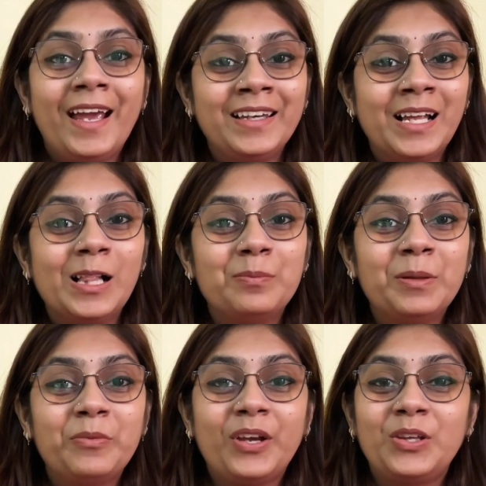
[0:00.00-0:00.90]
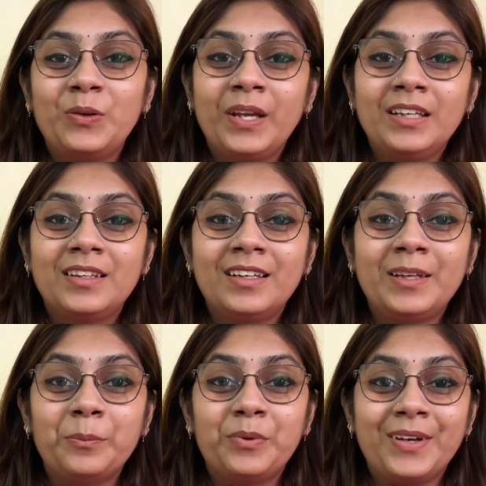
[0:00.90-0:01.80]
and help them regulate their
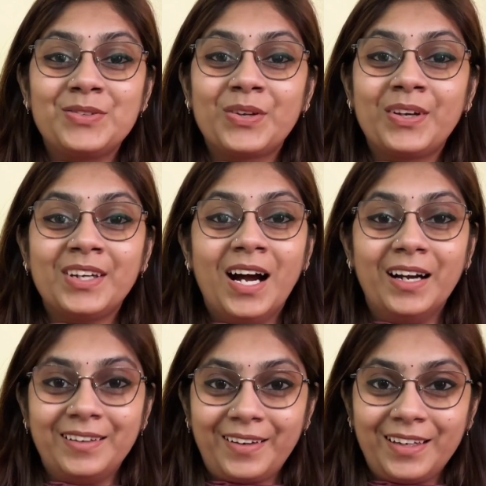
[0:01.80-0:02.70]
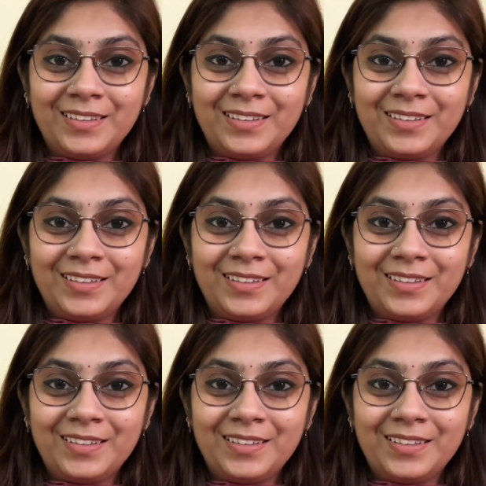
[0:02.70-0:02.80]
temperature and heart rate.